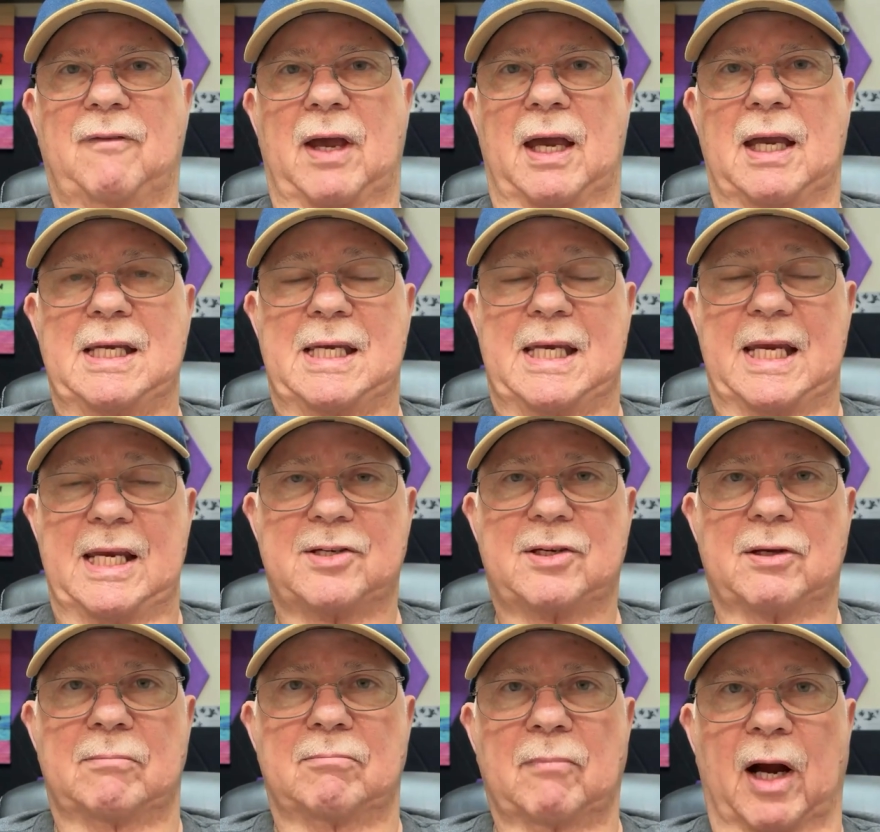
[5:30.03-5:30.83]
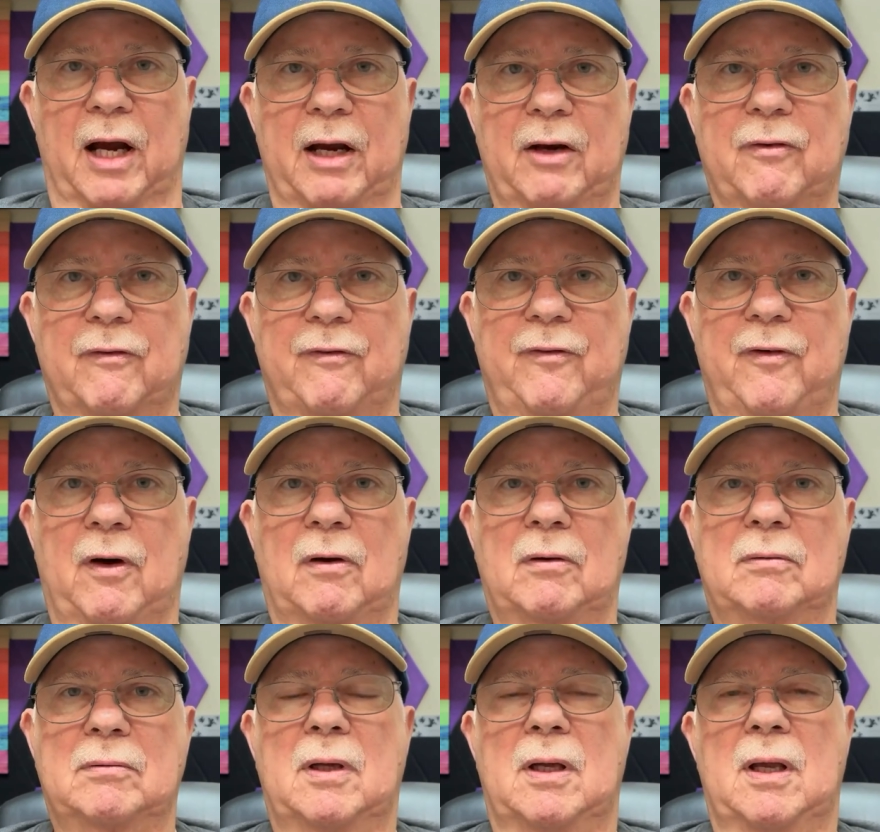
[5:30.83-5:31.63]
a decent
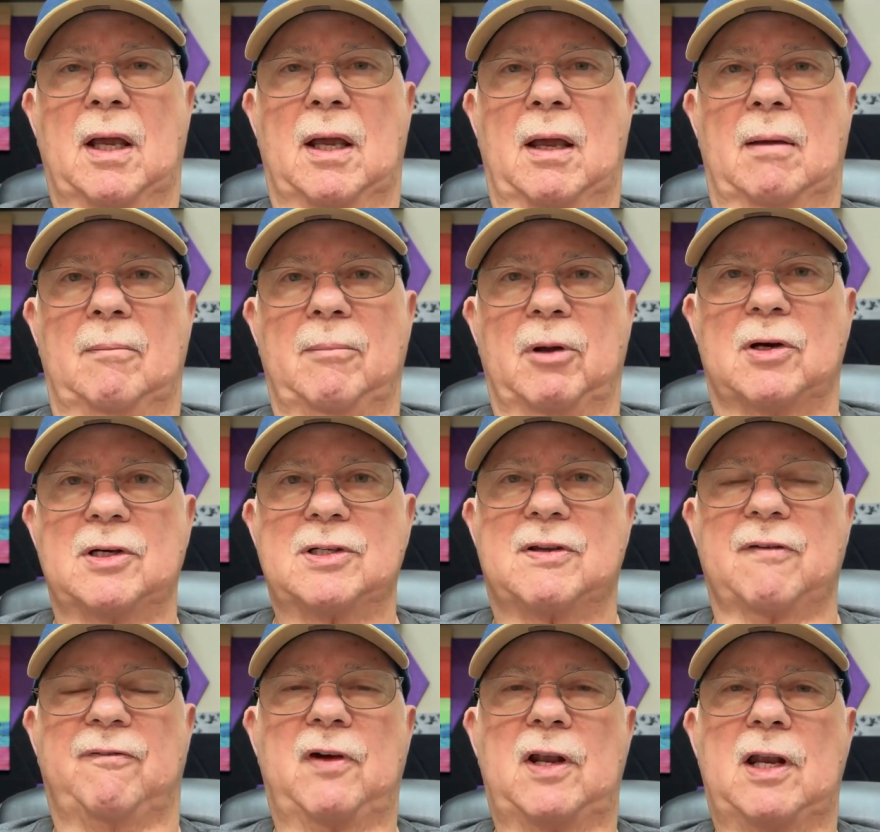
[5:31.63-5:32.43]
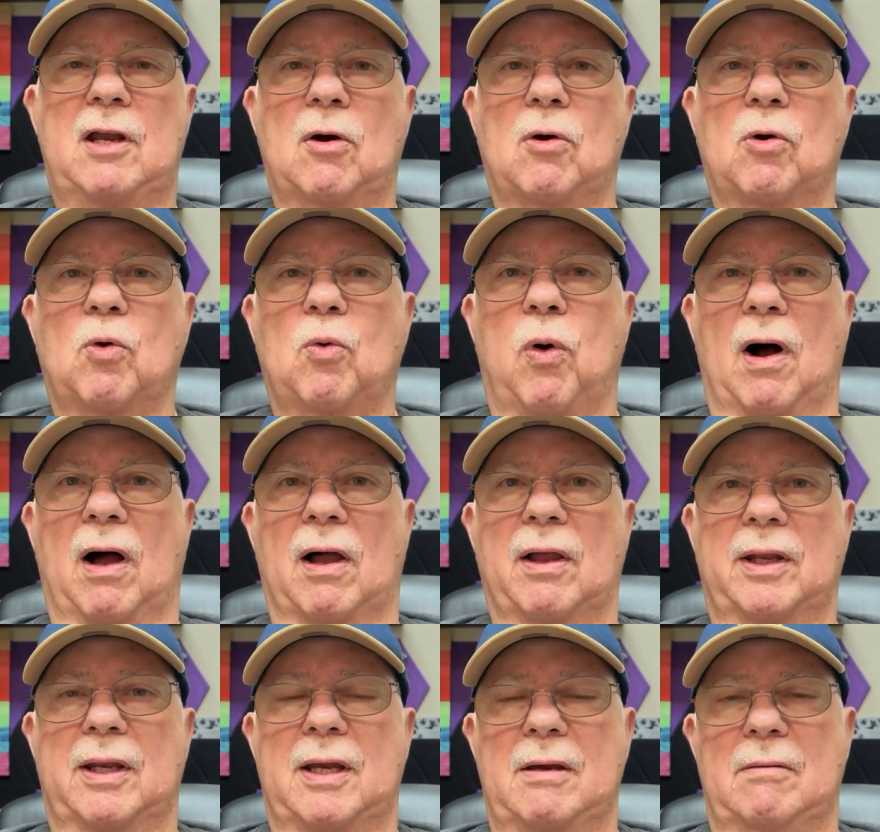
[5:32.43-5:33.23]
microphone because the video
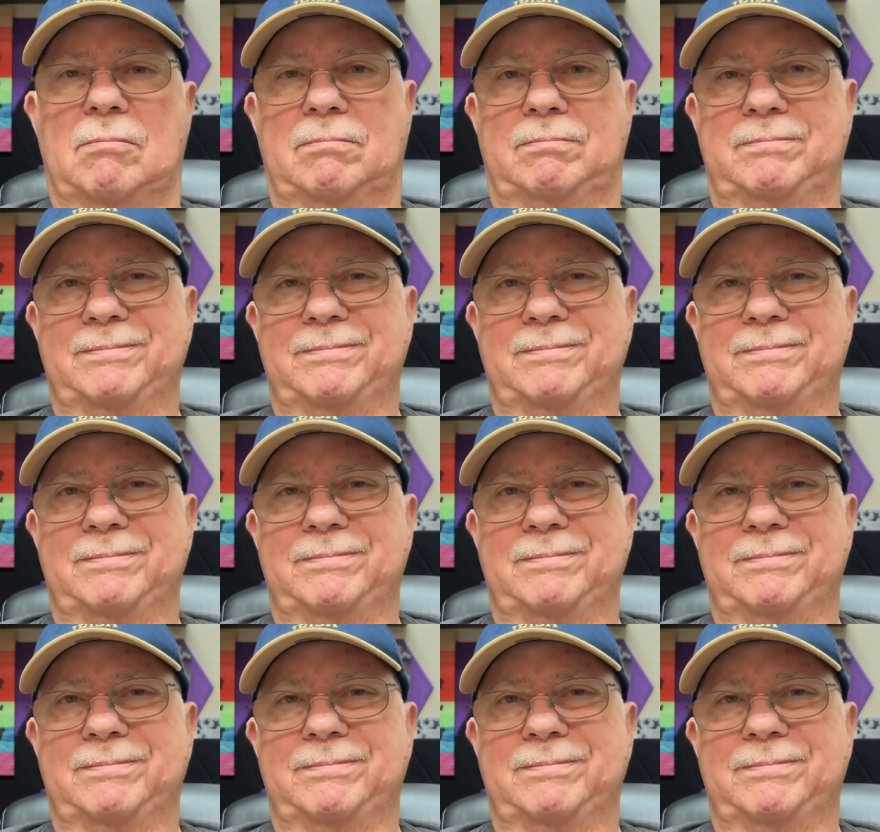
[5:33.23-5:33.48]
quality